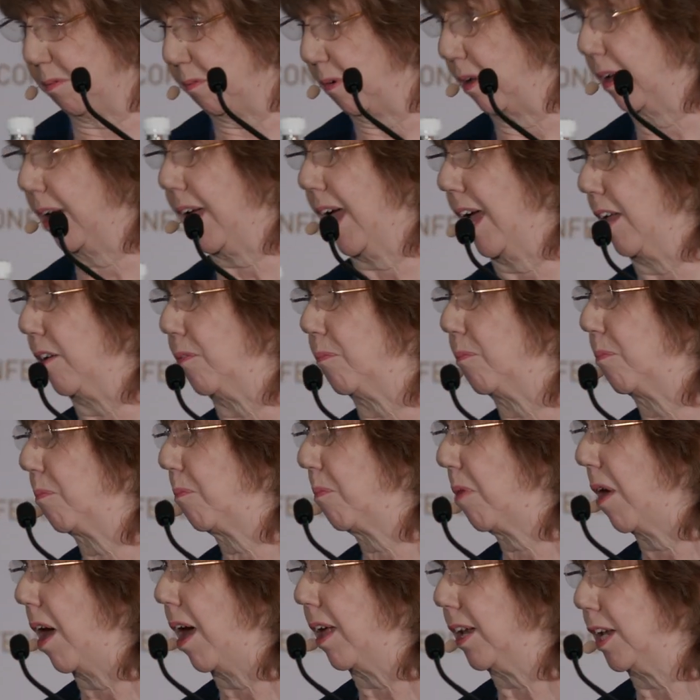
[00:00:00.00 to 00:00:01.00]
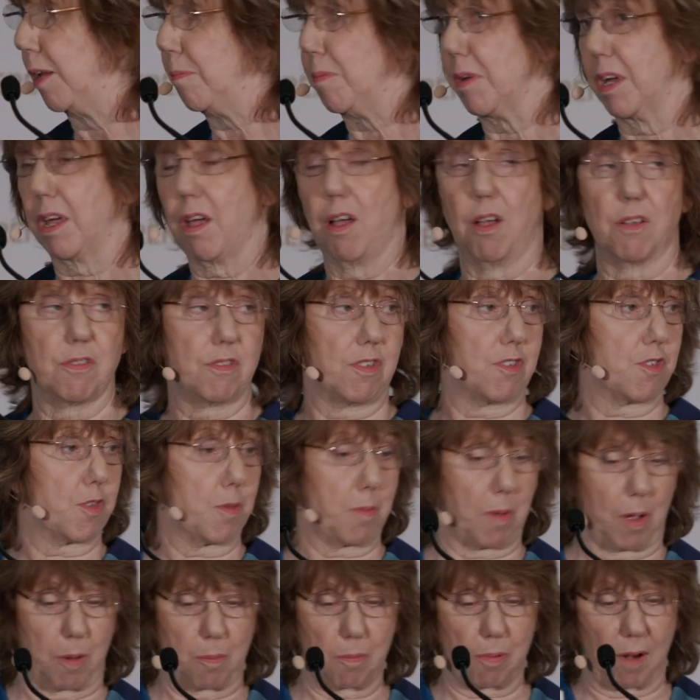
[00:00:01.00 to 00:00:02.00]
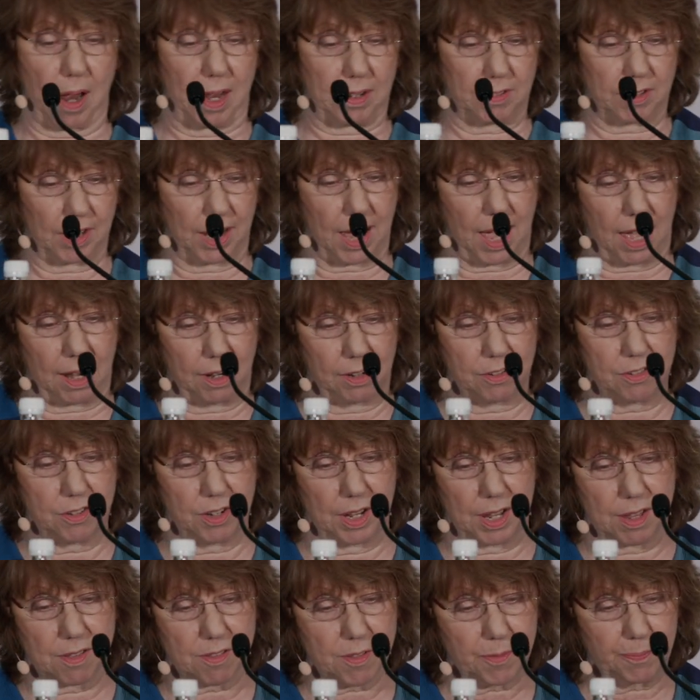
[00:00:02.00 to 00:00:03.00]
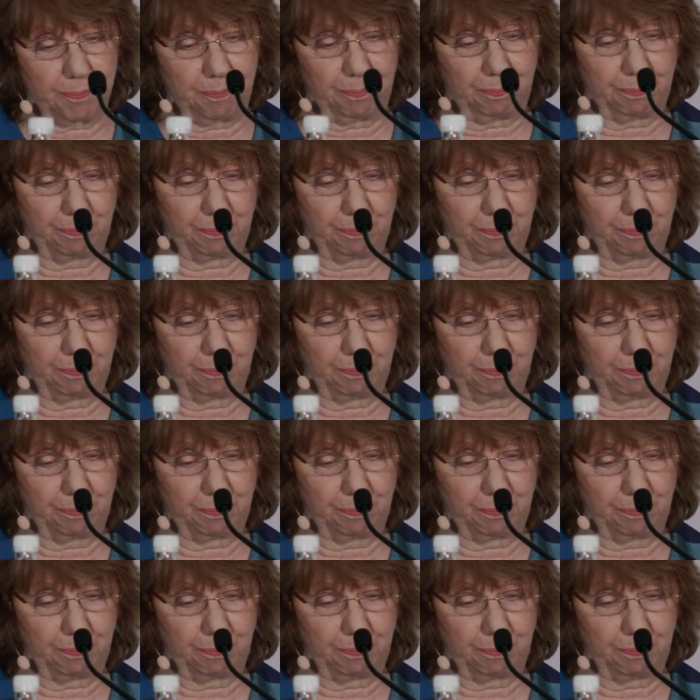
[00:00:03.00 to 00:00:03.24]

Again, partly because it's about practicalities,